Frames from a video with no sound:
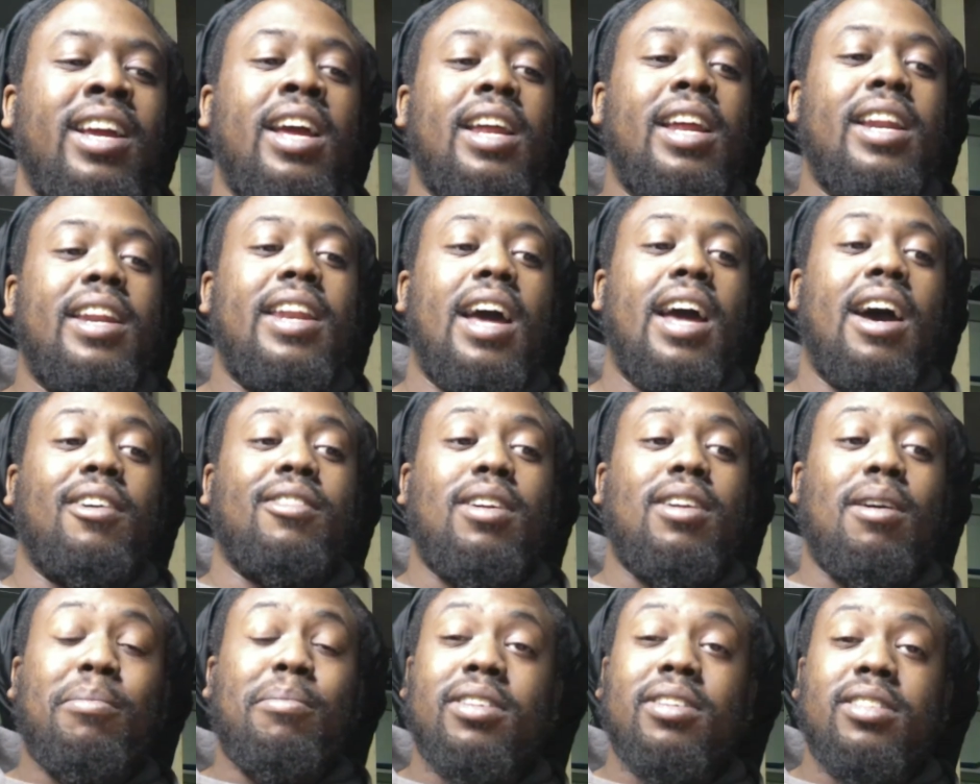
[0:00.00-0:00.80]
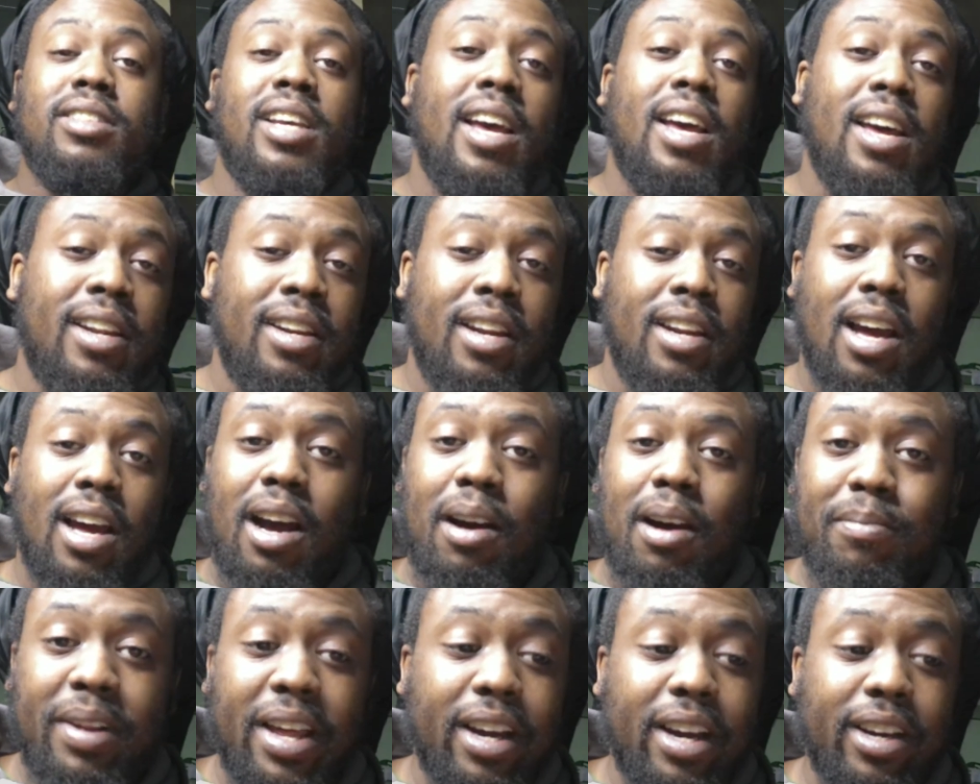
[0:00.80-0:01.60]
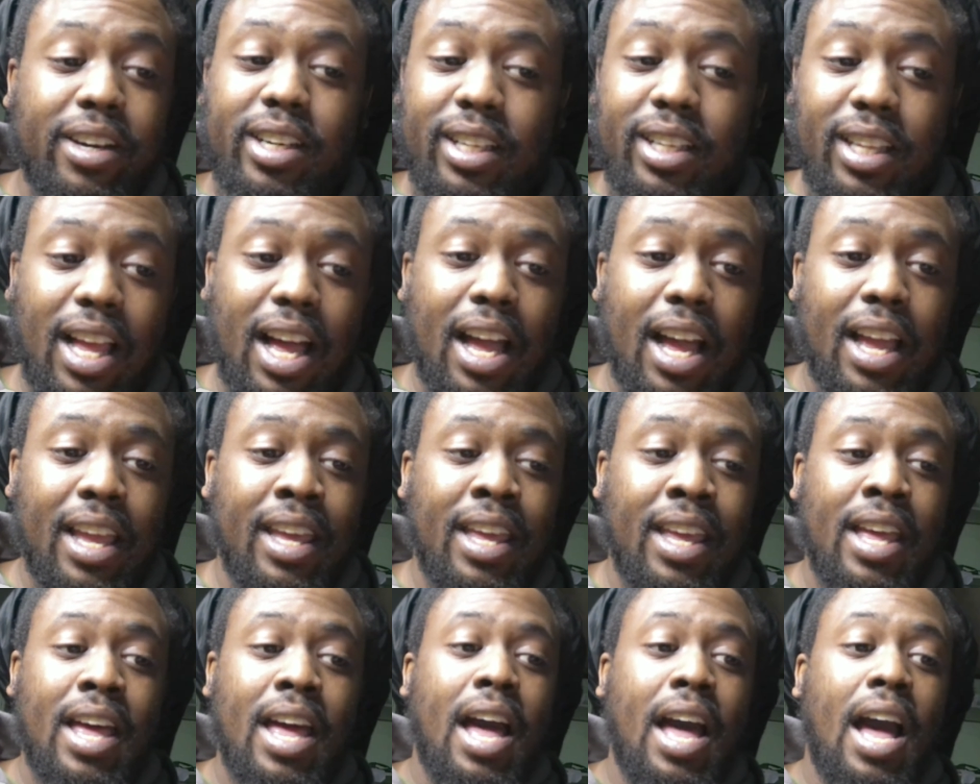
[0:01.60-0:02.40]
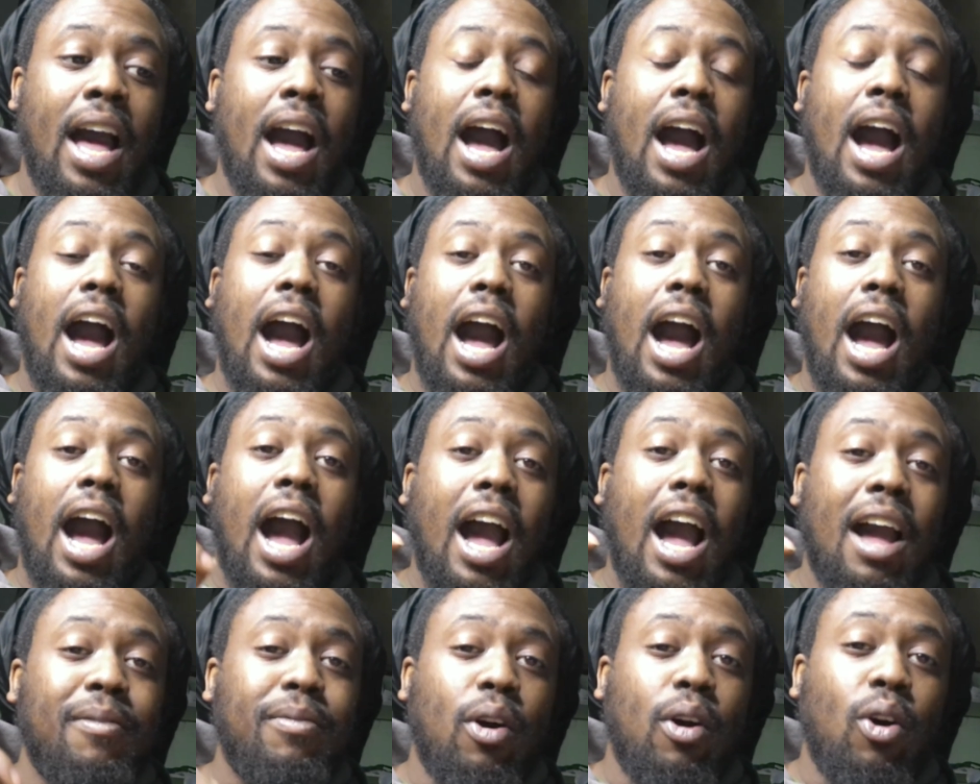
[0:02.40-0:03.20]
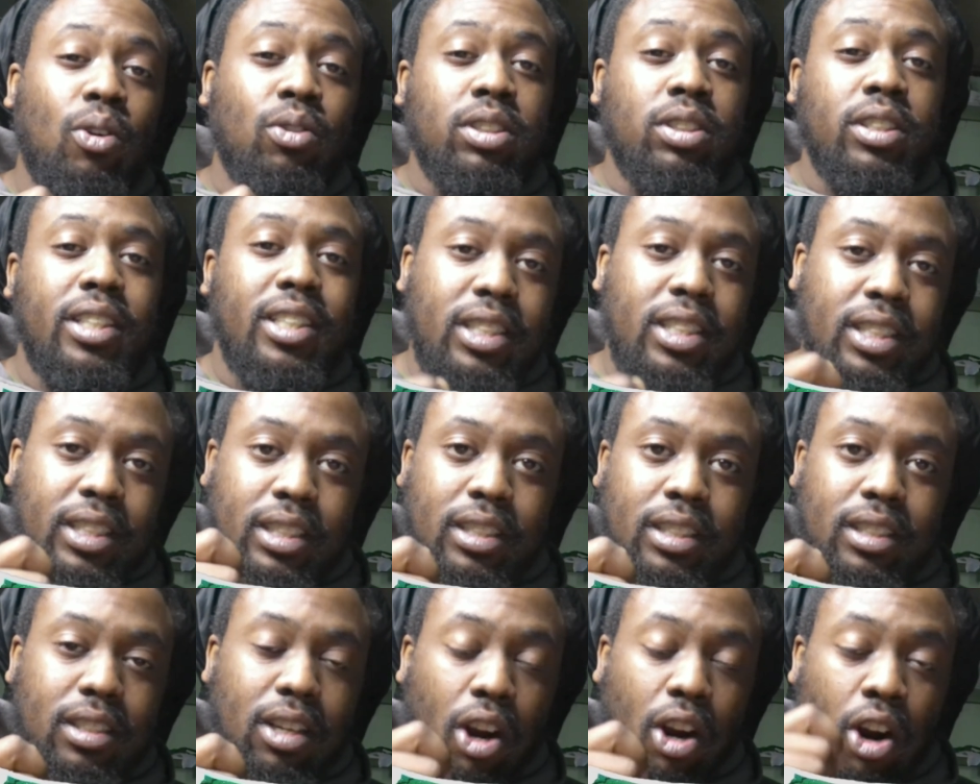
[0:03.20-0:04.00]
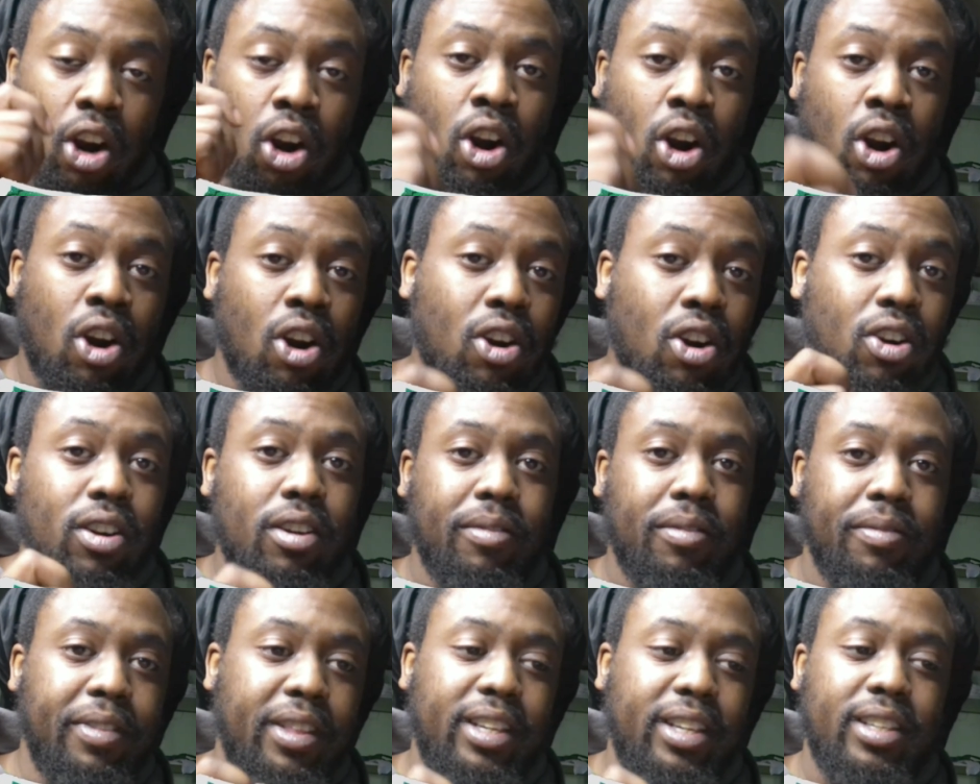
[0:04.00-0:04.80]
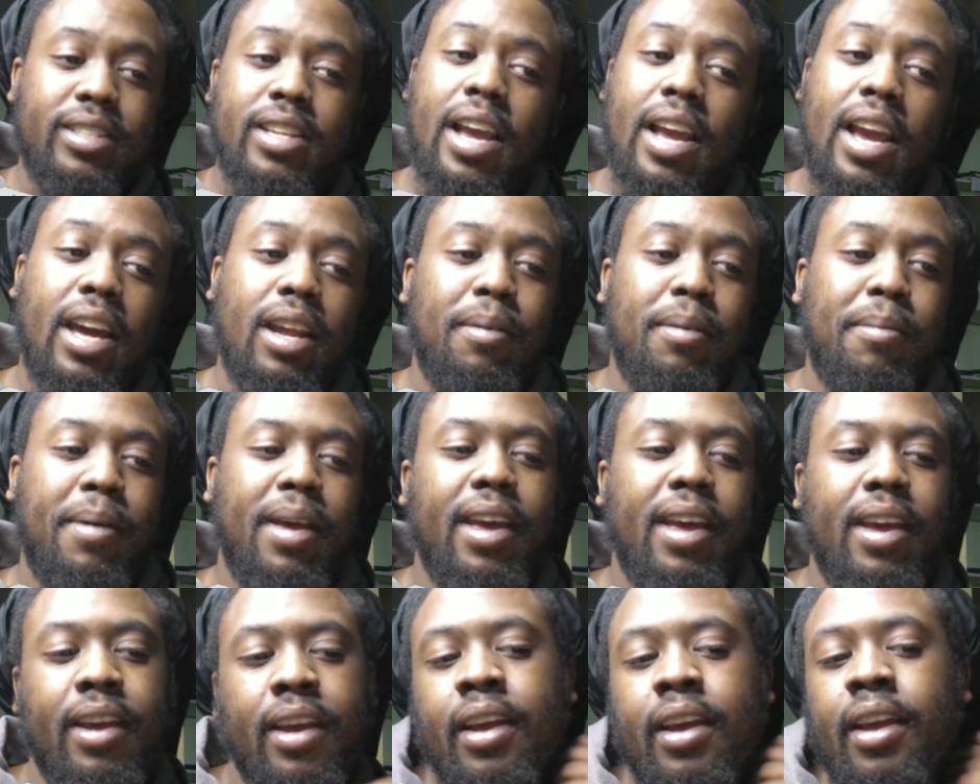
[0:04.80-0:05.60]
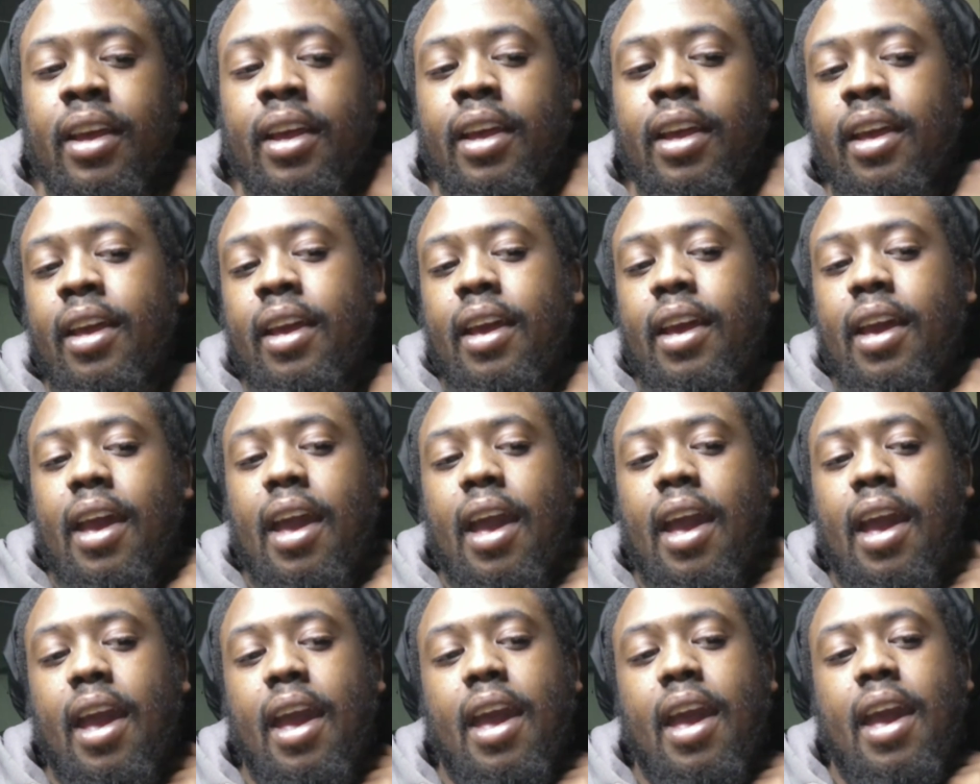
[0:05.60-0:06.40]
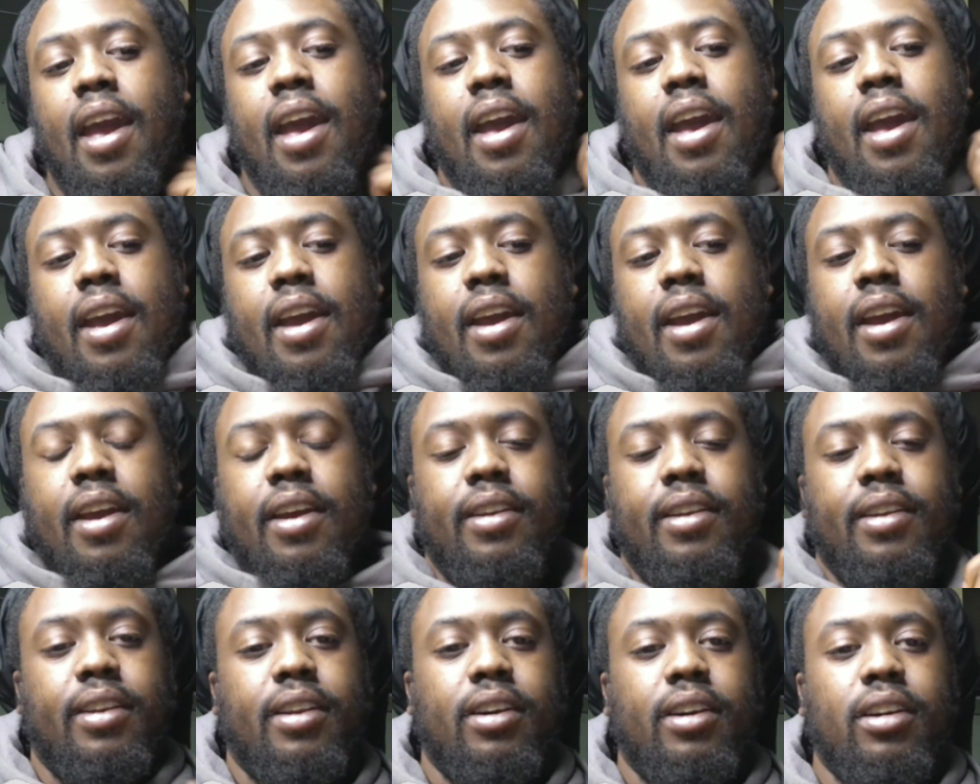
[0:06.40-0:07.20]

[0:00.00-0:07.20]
Now number 10, I'm not gonna lie, I've only heard of this anime, and